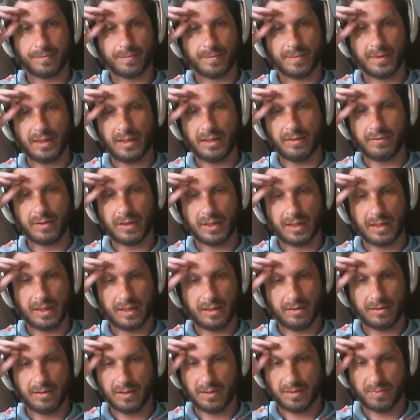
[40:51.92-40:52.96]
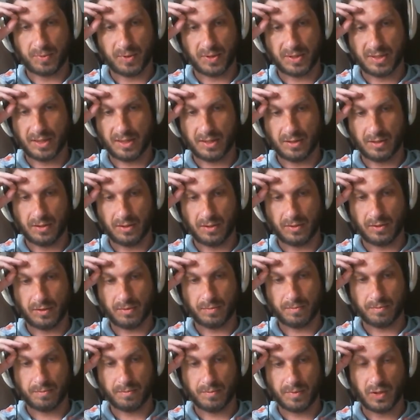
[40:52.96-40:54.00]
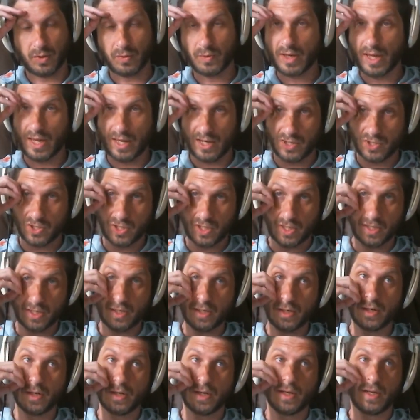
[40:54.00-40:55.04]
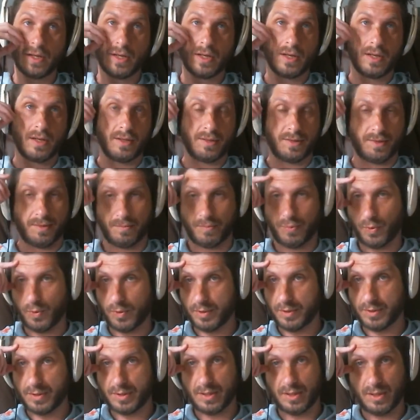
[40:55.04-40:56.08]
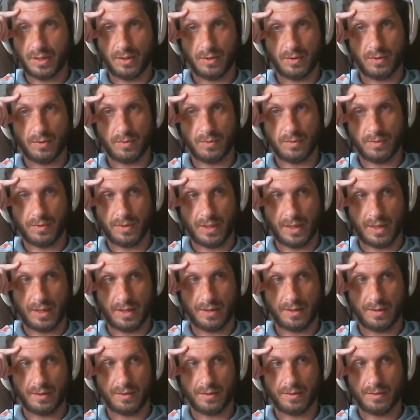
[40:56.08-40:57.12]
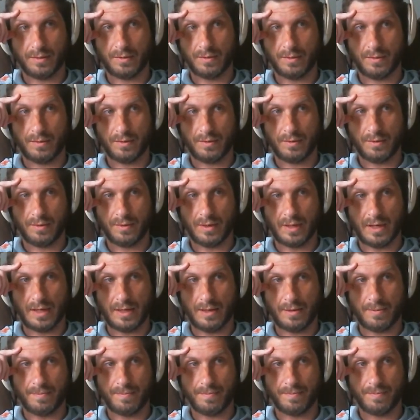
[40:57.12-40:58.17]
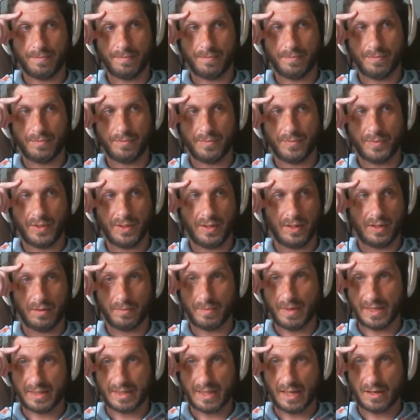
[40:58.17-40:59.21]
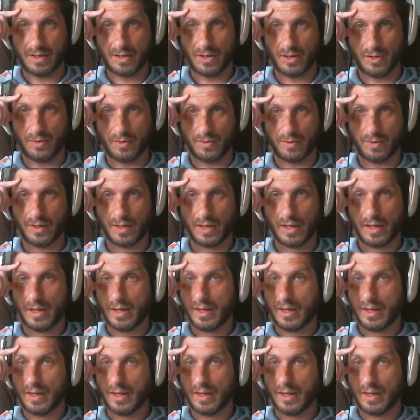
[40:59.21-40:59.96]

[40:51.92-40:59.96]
living in this particular location is important to you, then you need to make that known.